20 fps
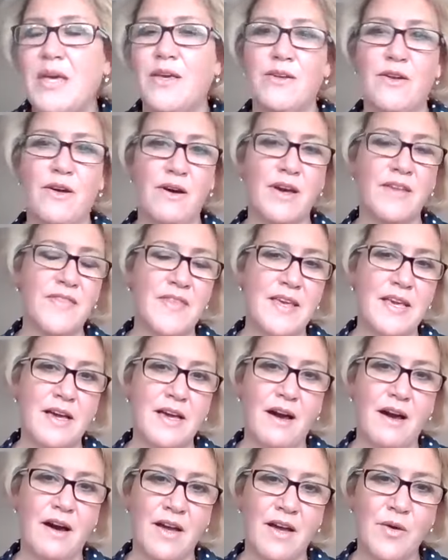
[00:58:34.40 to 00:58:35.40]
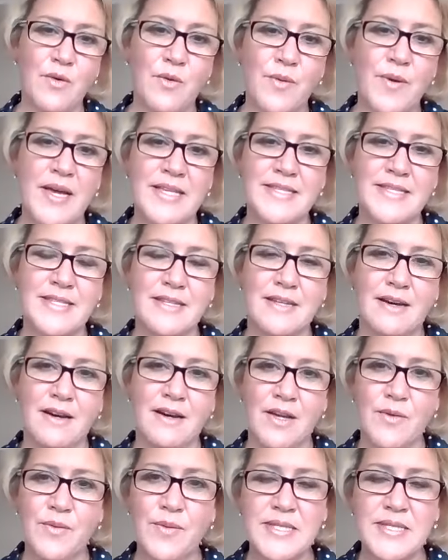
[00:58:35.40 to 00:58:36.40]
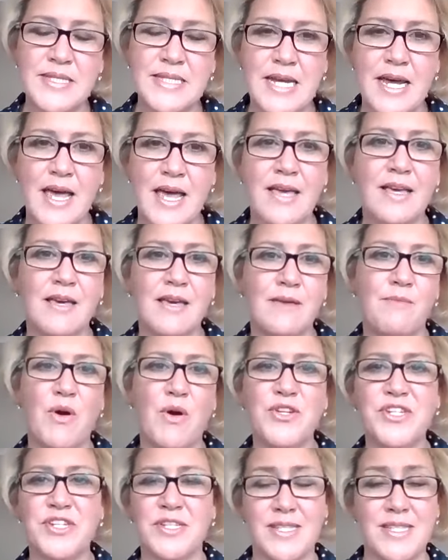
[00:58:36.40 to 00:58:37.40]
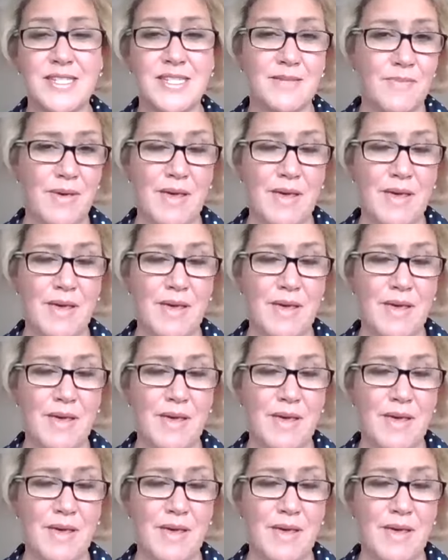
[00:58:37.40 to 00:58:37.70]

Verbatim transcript: you know i think i always i always take emotions to